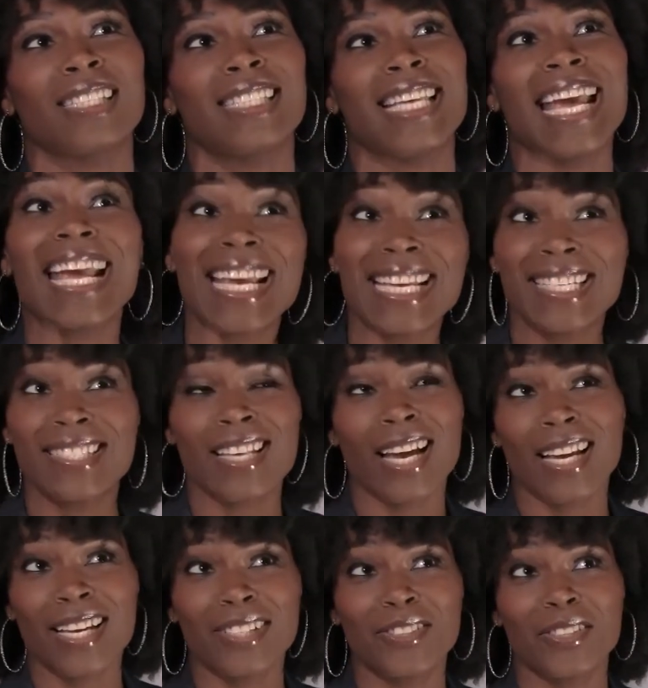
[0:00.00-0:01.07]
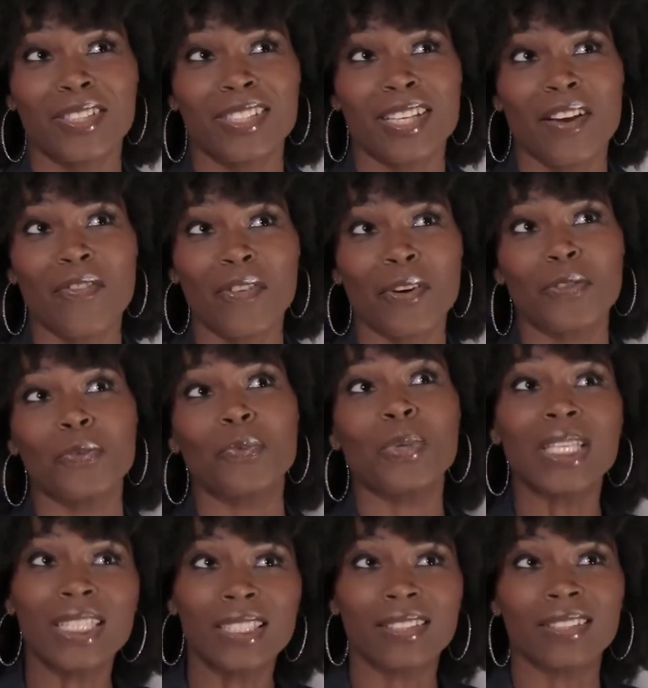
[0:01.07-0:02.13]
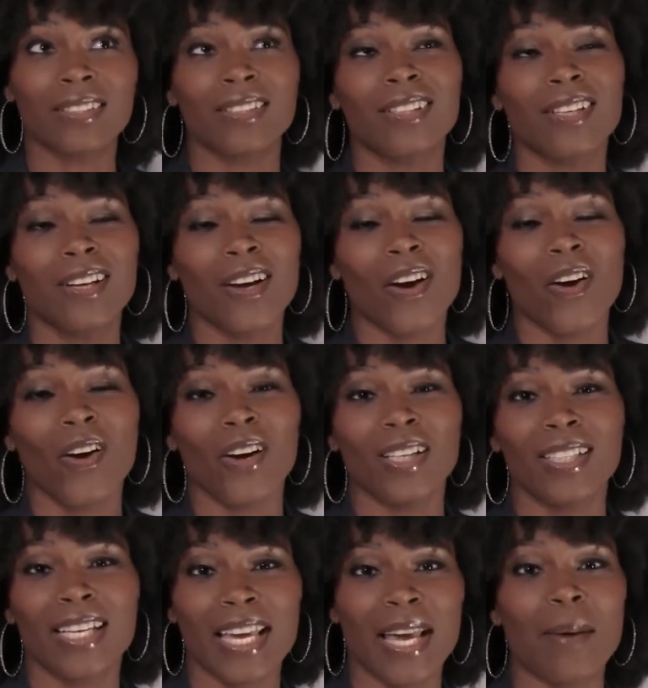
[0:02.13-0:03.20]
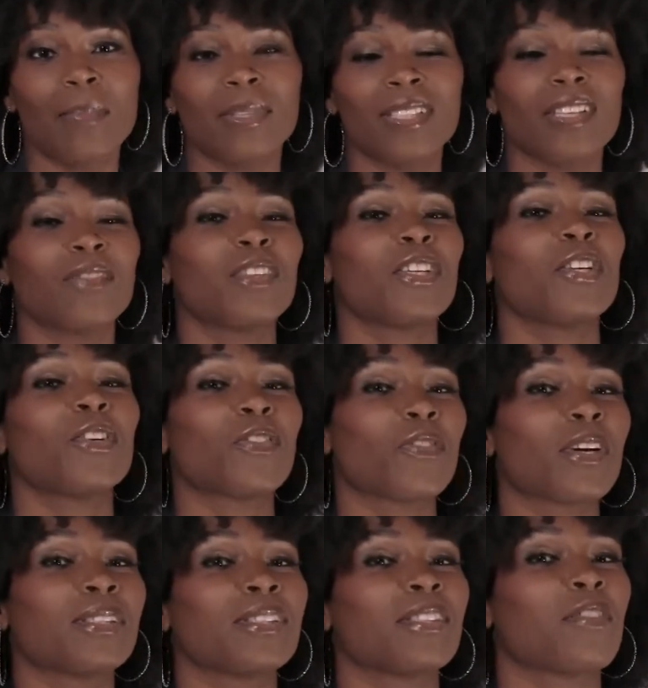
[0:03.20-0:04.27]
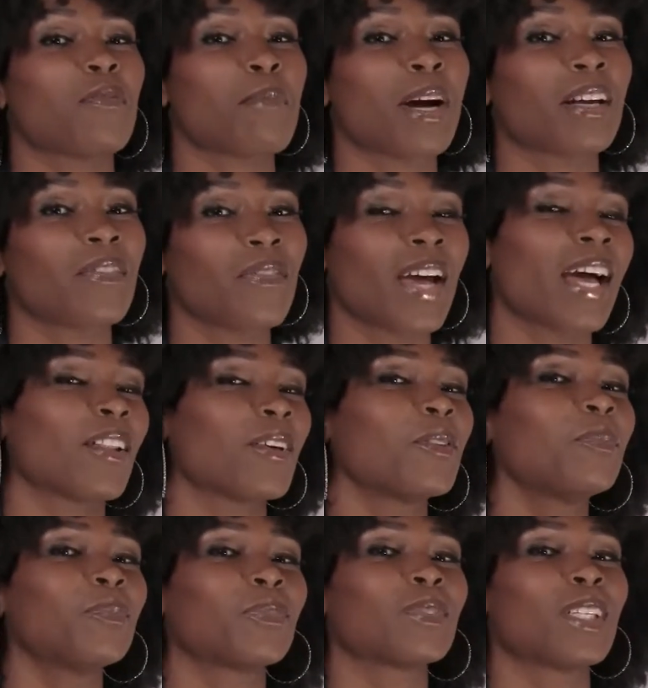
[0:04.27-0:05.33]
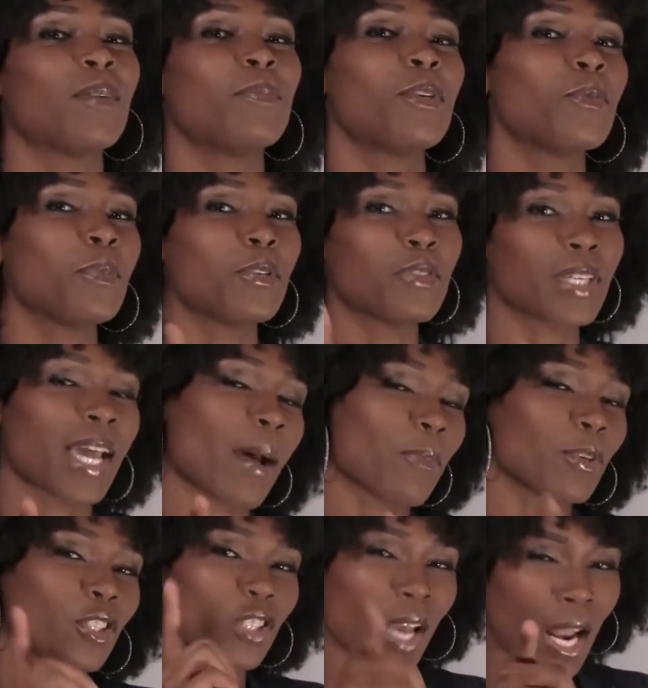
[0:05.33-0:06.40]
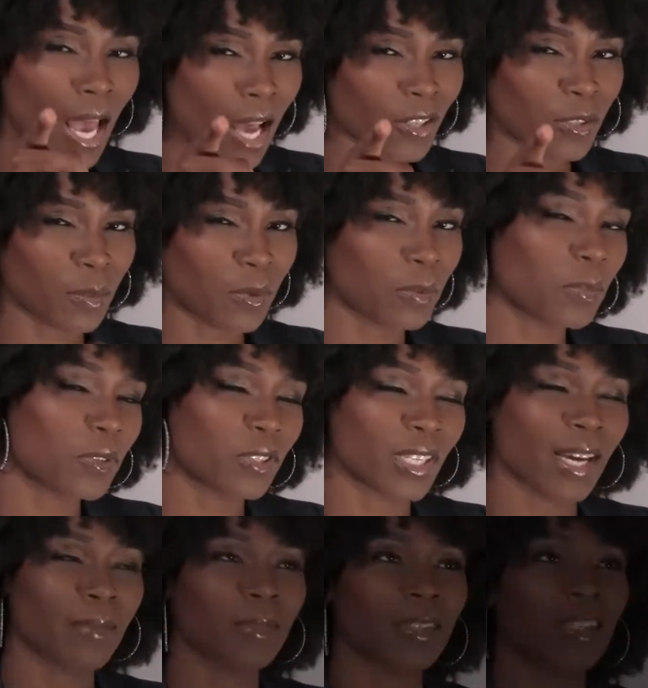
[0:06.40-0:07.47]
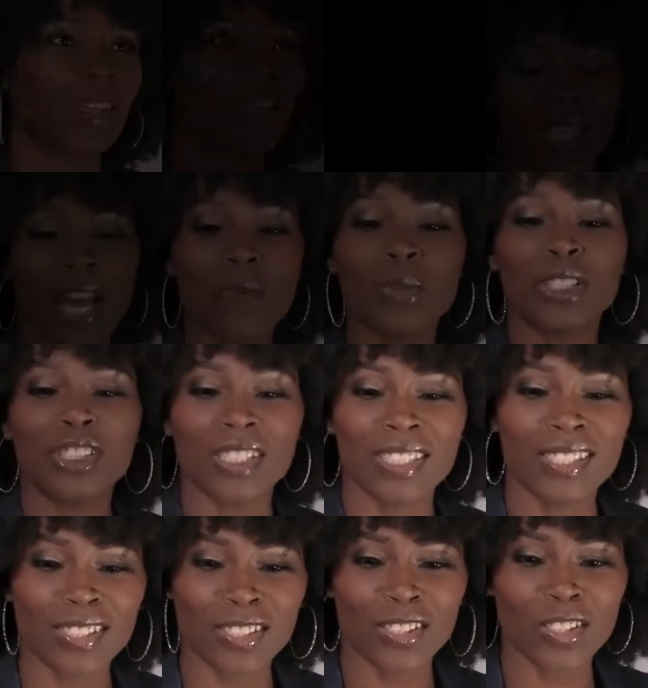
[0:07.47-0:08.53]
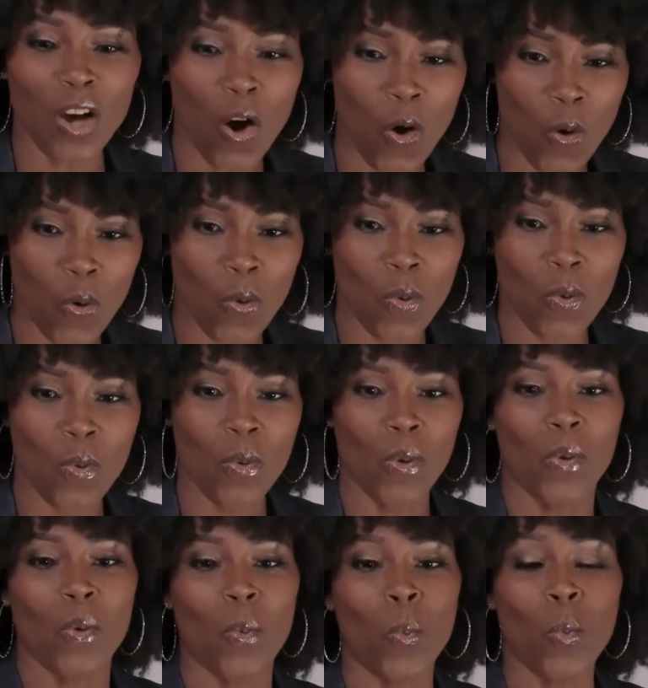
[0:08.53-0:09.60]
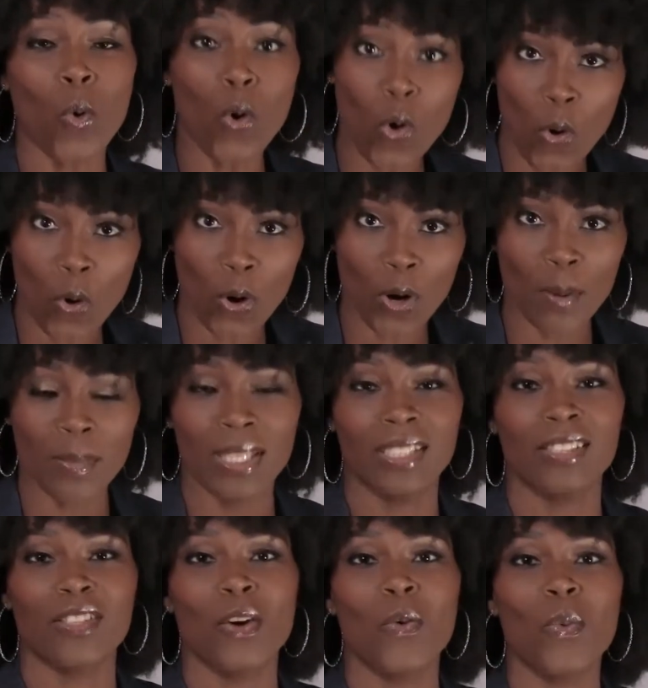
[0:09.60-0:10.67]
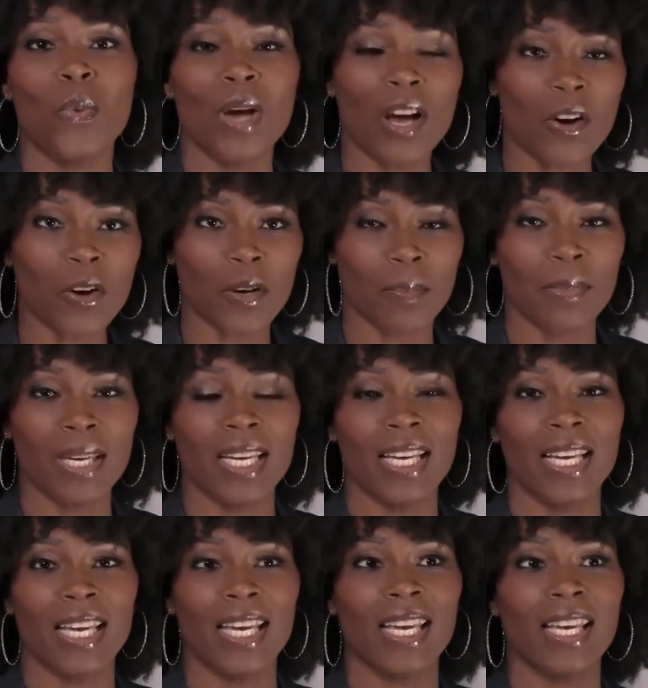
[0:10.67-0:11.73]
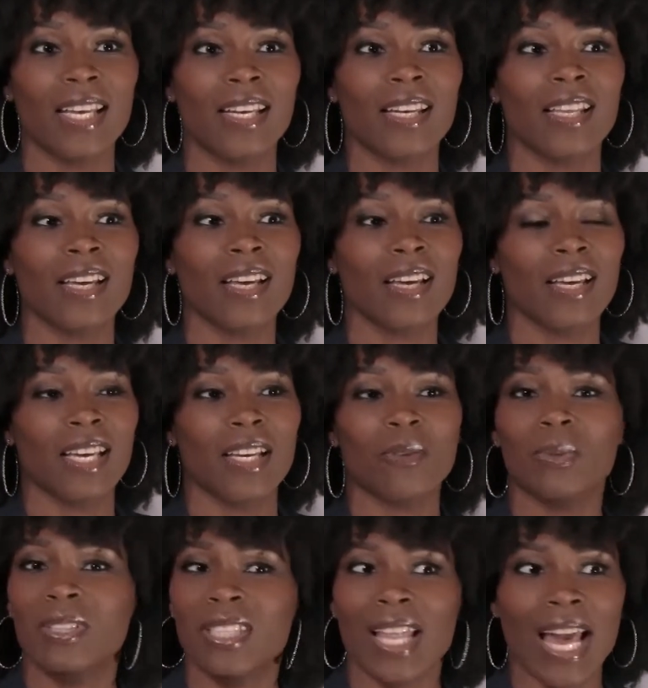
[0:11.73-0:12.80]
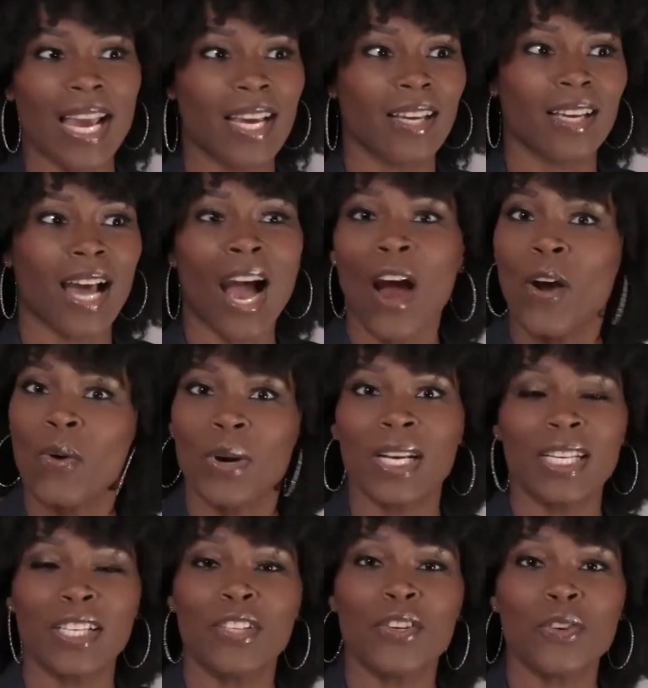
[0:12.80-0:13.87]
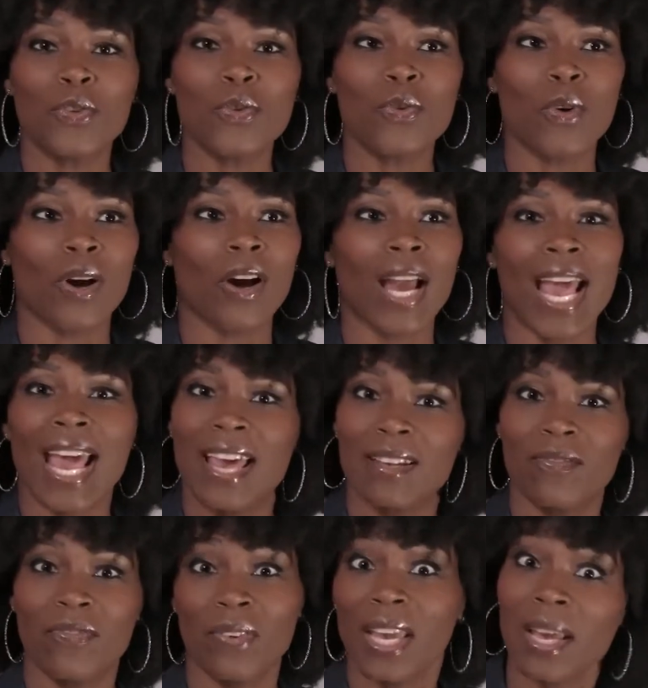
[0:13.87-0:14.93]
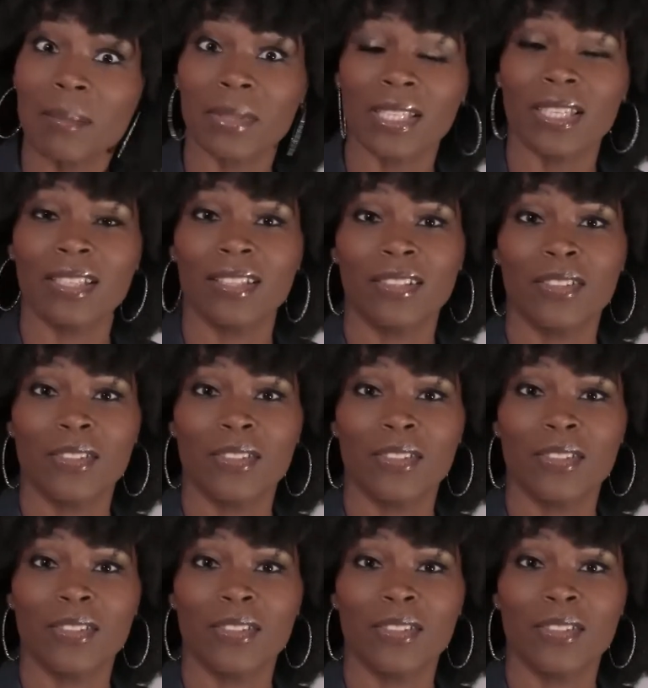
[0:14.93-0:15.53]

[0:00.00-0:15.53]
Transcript: days, I guess you could say, first weeks on the campus of the University of Montevallo, Mu Mu chapter. Shout out to Mu Mu chapter. They were just so warm and so welcoming, and it was like I already knew or had family,